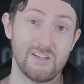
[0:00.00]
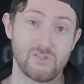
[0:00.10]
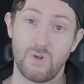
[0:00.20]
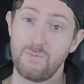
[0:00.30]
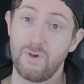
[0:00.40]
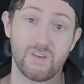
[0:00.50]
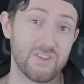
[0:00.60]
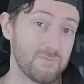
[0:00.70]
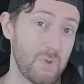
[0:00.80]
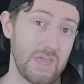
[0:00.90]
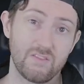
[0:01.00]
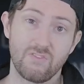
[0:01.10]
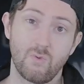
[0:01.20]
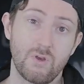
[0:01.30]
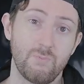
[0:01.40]
20 bucks,
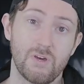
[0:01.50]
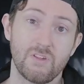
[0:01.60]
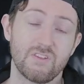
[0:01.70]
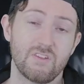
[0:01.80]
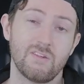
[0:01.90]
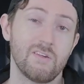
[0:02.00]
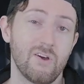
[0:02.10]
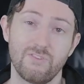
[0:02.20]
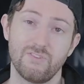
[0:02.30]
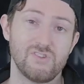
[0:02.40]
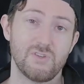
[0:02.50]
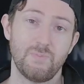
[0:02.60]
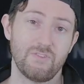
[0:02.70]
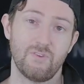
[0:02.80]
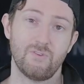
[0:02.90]
pants 20 bucks. Also just
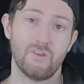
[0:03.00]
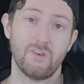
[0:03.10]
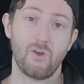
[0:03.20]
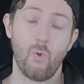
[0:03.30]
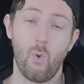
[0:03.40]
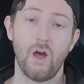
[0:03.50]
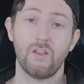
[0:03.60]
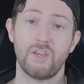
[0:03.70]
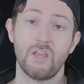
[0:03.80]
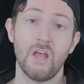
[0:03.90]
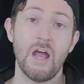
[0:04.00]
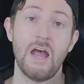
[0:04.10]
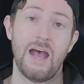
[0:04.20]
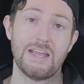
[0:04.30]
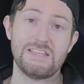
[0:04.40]
depends on quality.
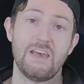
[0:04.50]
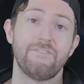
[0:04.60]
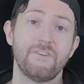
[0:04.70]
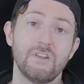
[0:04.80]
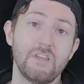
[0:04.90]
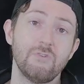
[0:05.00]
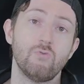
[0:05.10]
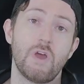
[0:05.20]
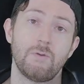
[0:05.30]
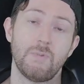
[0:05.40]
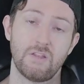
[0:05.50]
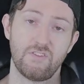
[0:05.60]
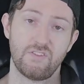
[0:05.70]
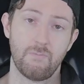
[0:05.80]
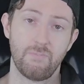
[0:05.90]
I definitely recommend
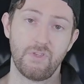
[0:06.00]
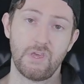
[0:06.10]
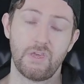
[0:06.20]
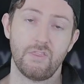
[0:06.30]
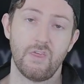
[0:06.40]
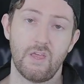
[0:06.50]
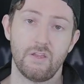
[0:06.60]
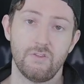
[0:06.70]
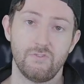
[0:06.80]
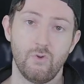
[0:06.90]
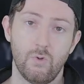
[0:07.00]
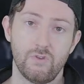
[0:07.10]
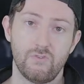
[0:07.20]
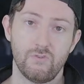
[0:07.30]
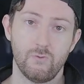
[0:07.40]
something that is
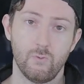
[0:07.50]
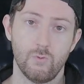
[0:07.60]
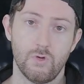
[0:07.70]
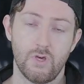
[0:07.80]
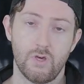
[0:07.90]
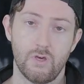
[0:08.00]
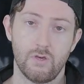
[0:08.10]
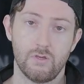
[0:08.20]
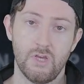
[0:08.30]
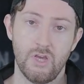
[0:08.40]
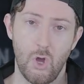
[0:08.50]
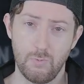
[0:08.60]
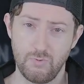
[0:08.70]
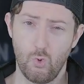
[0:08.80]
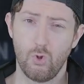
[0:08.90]
going to
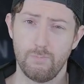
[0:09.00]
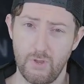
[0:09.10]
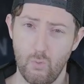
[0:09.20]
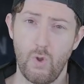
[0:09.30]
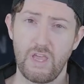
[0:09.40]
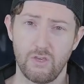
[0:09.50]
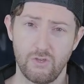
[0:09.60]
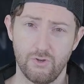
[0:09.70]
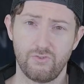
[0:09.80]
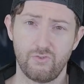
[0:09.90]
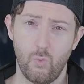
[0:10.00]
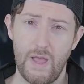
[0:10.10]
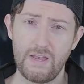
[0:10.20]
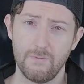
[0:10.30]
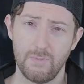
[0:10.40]
absorb and wick your
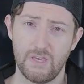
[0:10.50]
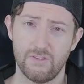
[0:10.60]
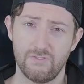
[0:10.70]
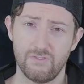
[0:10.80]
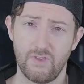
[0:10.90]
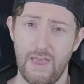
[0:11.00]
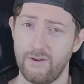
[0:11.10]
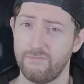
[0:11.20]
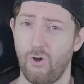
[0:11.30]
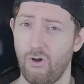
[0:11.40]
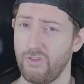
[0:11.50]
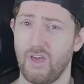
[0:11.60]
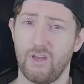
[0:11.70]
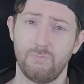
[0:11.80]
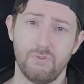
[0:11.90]
sweat, because out of all the
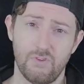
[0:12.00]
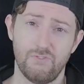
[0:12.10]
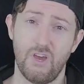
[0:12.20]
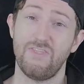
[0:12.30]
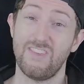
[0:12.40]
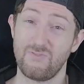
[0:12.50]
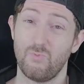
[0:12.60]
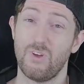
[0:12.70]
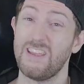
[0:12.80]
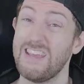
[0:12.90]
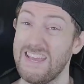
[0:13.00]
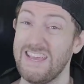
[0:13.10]
cosplays I've done, this one,